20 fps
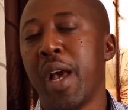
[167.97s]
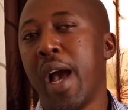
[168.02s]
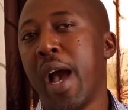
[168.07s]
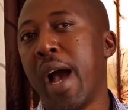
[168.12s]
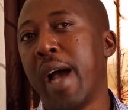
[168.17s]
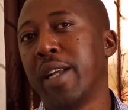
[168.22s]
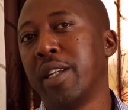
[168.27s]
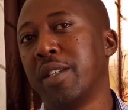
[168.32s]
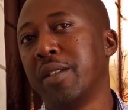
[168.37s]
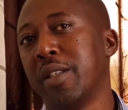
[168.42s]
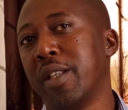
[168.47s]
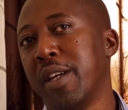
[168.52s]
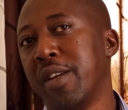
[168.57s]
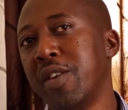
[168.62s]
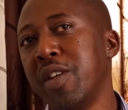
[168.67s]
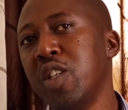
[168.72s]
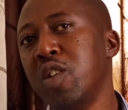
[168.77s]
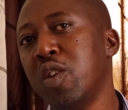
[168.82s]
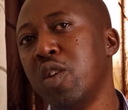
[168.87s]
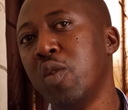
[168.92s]
And the
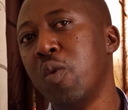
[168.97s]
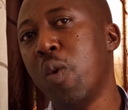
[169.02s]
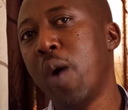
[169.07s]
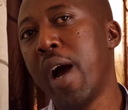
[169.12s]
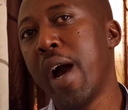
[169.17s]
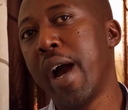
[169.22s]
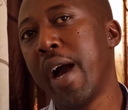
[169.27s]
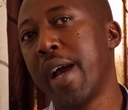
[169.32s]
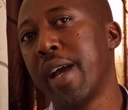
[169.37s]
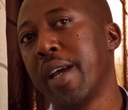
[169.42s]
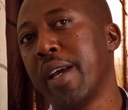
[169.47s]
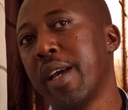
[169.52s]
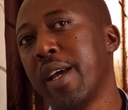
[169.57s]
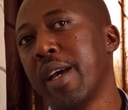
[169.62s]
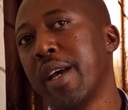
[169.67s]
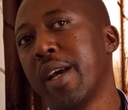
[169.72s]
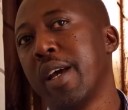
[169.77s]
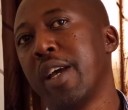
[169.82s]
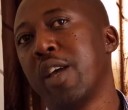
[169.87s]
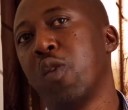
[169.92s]
reason why
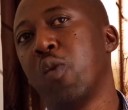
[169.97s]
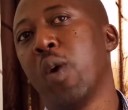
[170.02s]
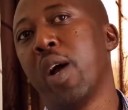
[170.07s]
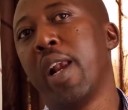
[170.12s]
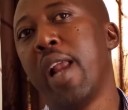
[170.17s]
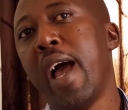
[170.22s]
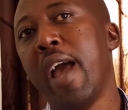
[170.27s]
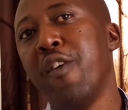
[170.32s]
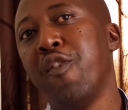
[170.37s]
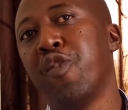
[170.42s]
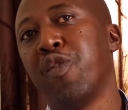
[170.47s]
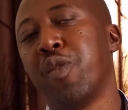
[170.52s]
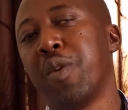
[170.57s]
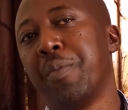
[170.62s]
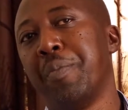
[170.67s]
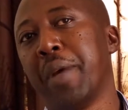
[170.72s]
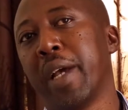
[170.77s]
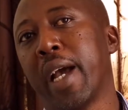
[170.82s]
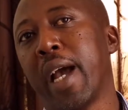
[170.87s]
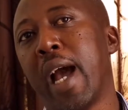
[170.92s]
your life will
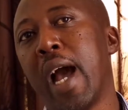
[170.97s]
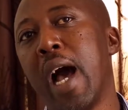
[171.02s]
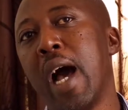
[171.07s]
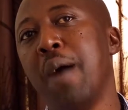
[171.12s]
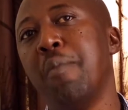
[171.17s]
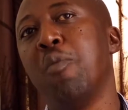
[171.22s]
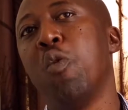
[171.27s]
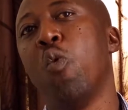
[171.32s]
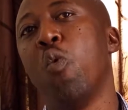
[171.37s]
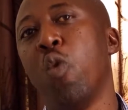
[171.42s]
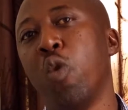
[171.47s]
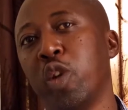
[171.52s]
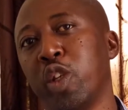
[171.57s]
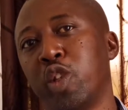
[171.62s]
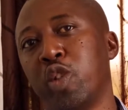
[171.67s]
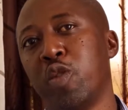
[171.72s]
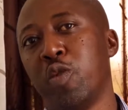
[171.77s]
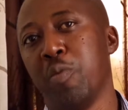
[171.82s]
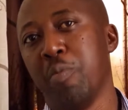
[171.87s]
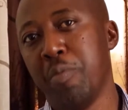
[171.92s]
become
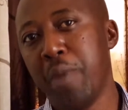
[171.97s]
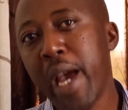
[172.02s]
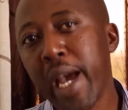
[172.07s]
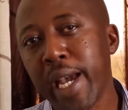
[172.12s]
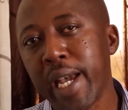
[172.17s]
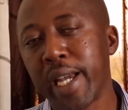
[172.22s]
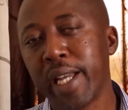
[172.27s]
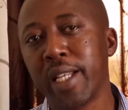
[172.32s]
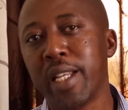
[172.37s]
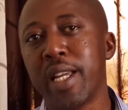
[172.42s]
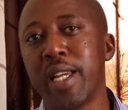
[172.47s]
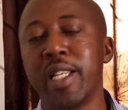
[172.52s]
what you make it.